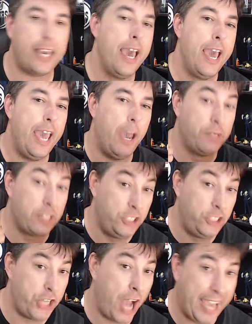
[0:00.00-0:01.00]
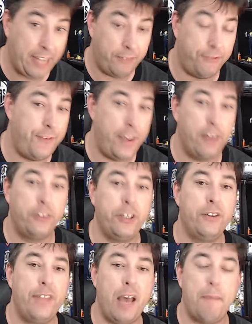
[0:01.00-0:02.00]
it was a giant failure
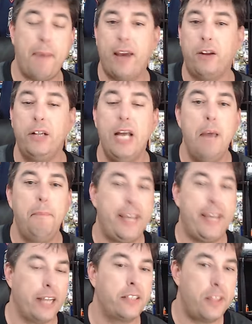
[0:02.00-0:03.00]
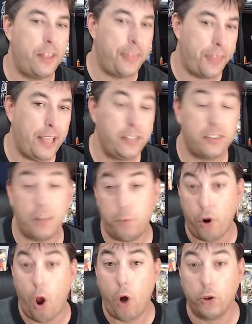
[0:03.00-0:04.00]
in that panel because of the things that
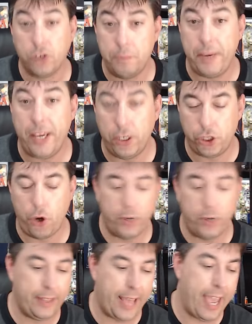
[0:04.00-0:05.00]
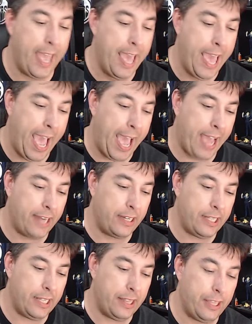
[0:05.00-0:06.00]
were also being shown in that. And
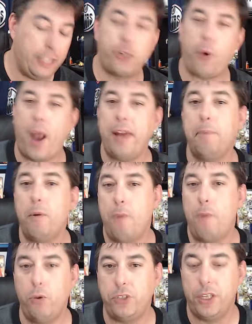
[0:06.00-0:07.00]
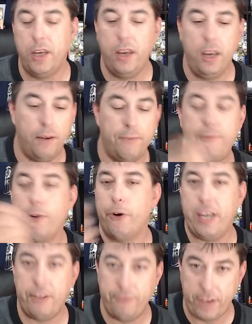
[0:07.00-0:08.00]
they try to promote furry
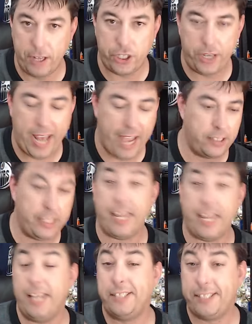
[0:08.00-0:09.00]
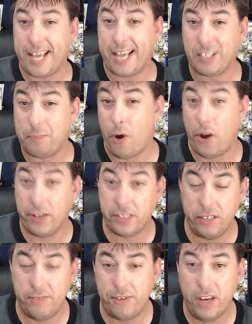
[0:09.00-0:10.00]
convention as like a sex
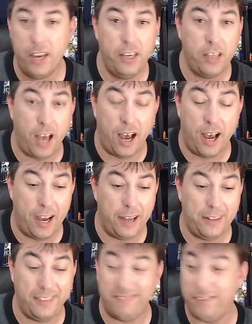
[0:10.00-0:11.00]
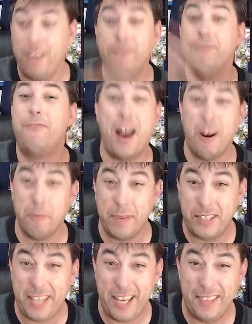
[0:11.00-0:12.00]
positive, uh,
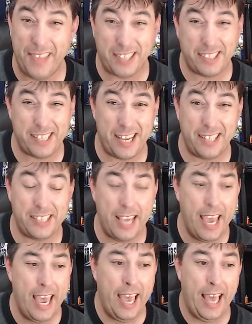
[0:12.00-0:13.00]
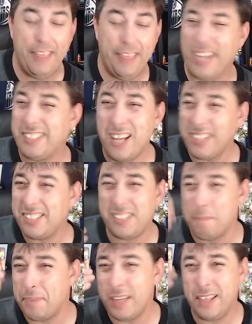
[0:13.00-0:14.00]
environment in that sense. That's not
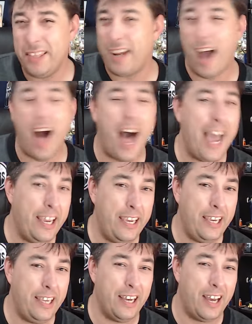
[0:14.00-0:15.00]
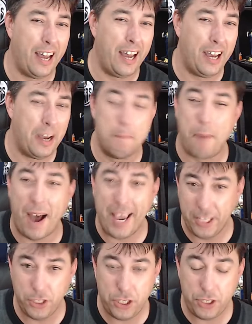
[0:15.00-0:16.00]
something that I uh, buy
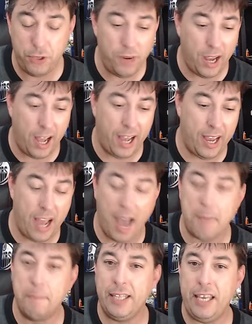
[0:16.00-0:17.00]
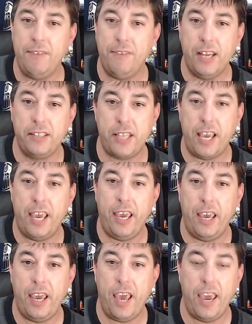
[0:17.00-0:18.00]
into. Uh, I believe it's a,
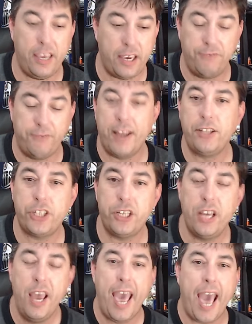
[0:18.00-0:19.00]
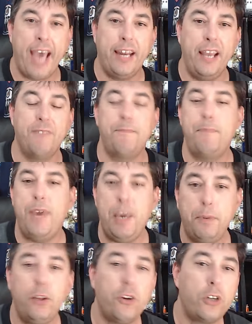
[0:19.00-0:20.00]
a convention. And if
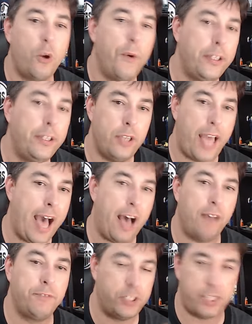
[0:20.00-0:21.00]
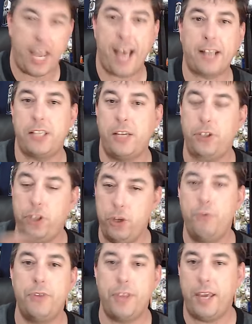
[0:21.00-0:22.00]
people are going to have sex and do
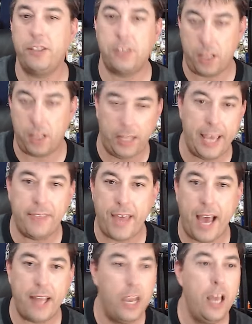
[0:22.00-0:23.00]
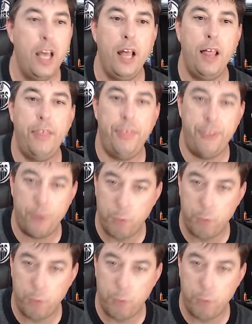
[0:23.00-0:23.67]
things like that, they're